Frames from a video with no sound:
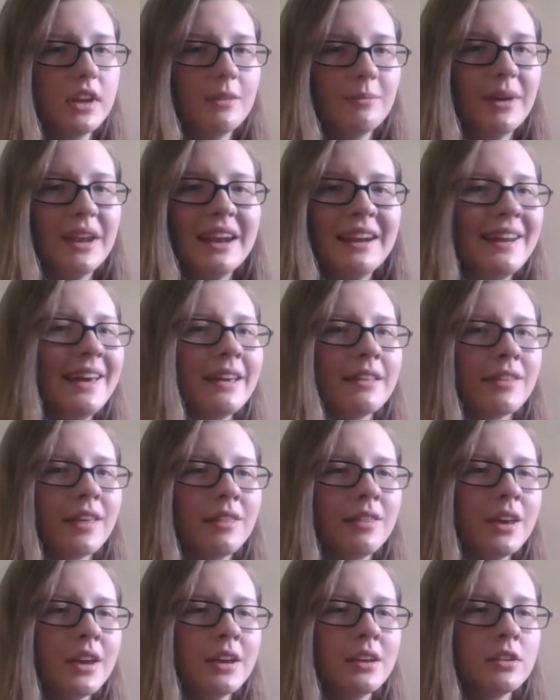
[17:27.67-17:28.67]
But I like that
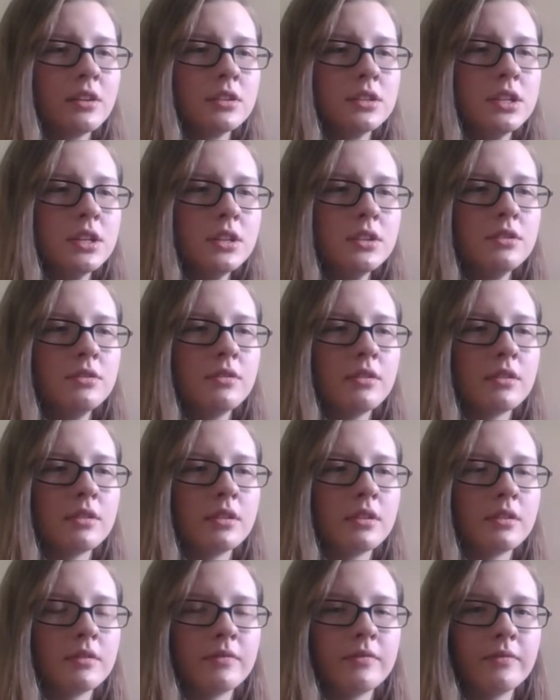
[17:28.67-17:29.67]
they continue
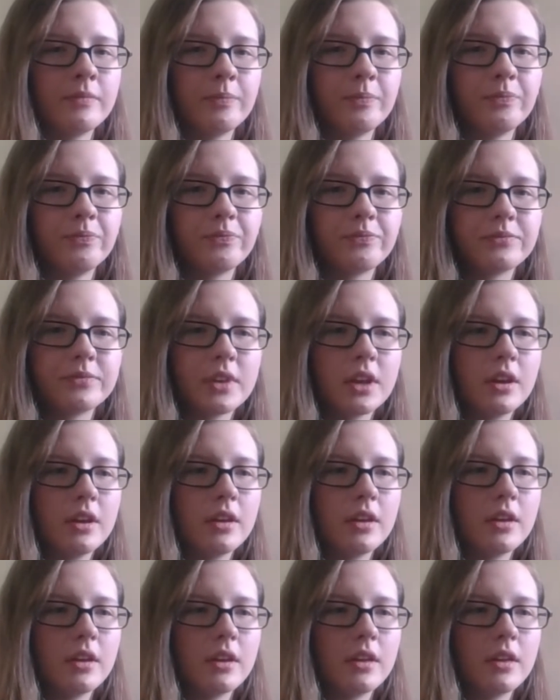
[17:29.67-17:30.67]

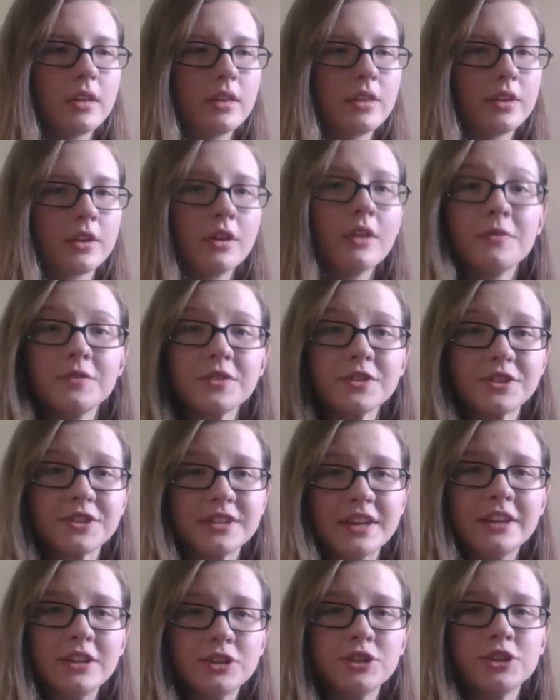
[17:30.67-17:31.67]
the
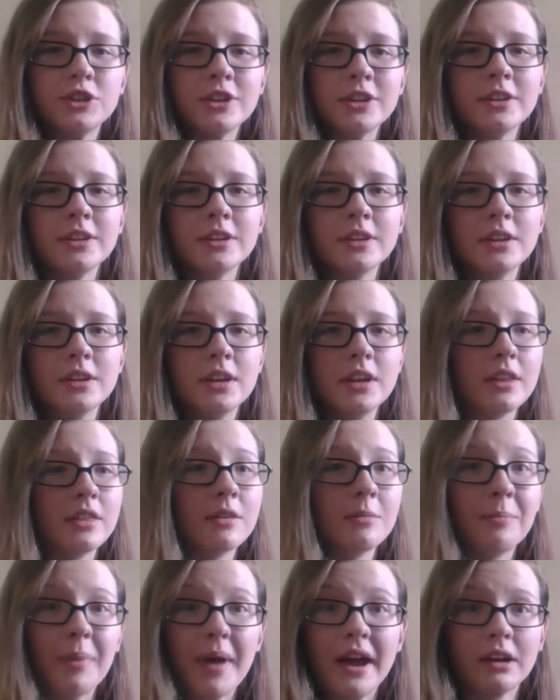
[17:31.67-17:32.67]
conversation in the
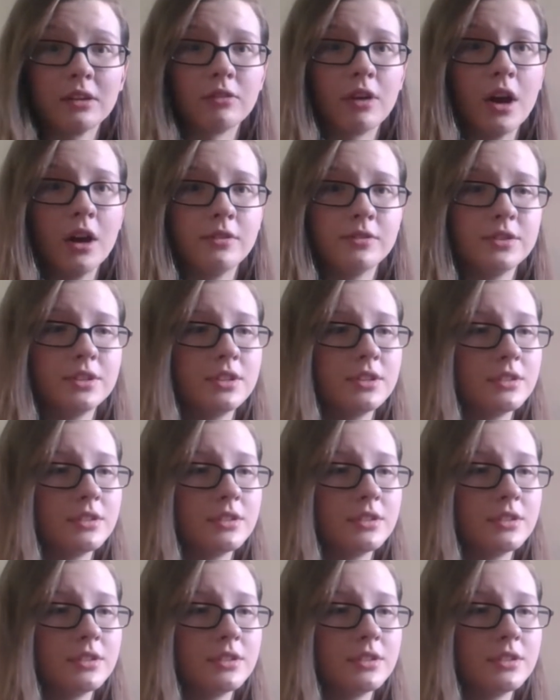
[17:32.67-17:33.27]
background.